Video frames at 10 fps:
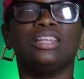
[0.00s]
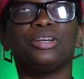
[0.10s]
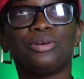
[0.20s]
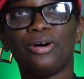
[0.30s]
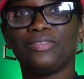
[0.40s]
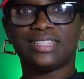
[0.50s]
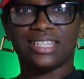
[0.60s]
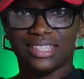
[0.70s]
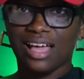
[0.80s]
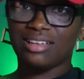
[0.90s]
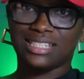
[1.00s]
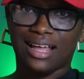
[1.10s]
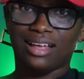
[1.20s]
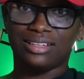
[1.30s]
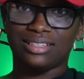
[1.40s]
a little over
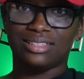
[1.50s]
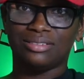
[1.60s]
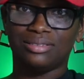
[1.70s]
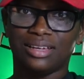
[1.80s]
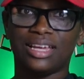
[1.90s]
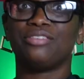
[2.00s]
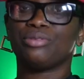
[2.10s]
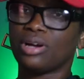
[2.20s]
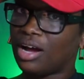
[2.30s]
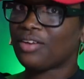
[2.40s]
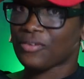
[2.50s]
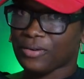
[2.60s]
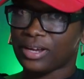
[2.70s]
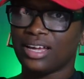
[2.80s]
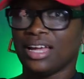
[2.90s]
$10,000 in
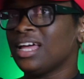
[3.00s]
recovery.